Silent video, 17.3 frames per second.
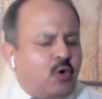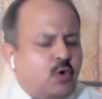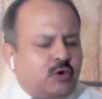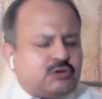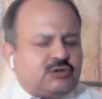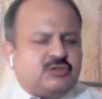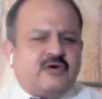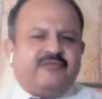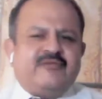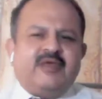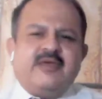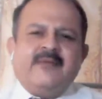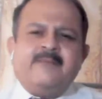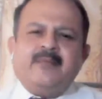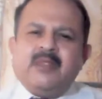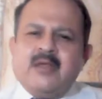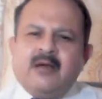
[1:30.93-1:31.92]
most of
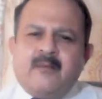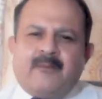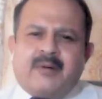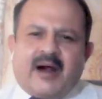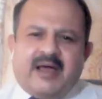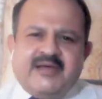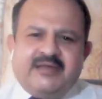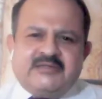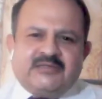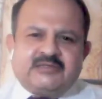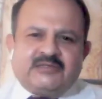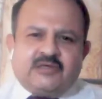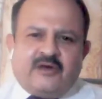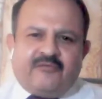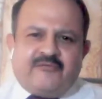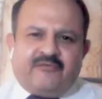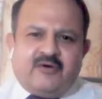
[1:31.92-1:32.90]
the
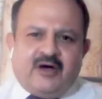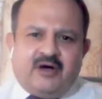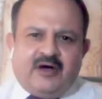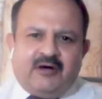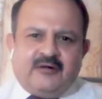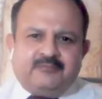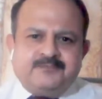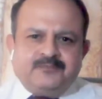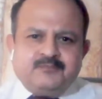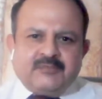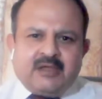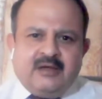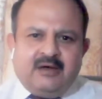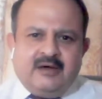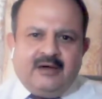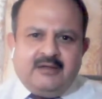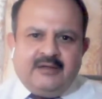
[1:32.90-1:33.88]
prices of
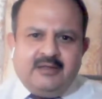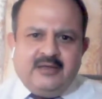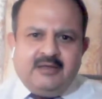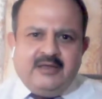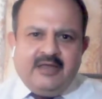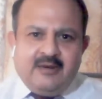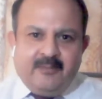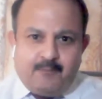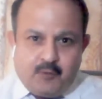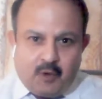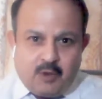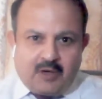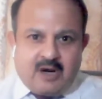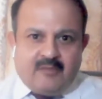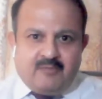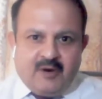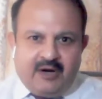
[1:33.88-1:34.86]
the
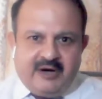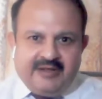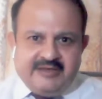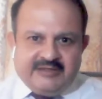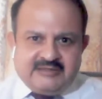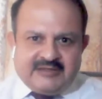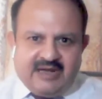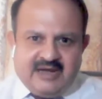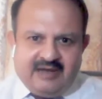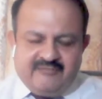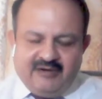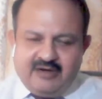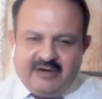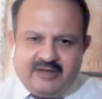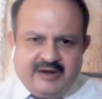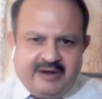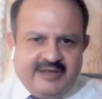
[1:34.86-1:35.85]
input commodities have
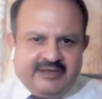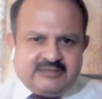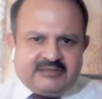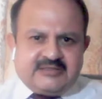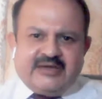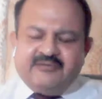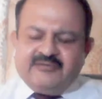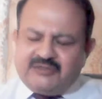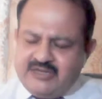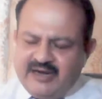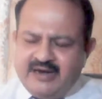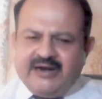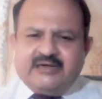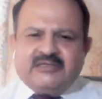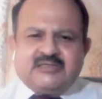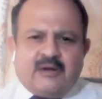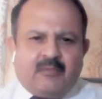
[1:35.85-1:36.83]
increased. I've
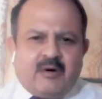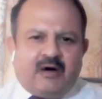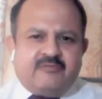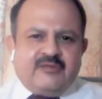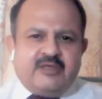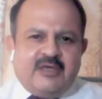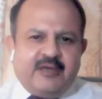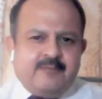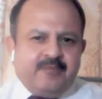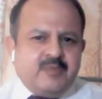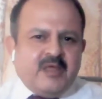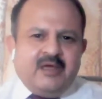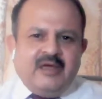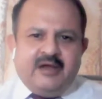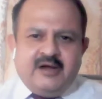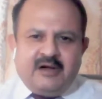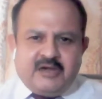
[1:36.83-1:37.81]
shared some of the
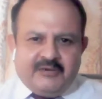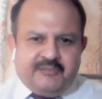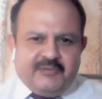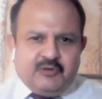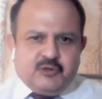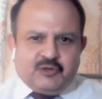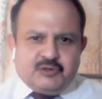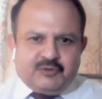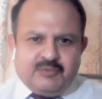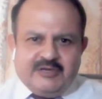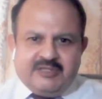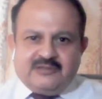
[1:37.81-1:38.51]
interviews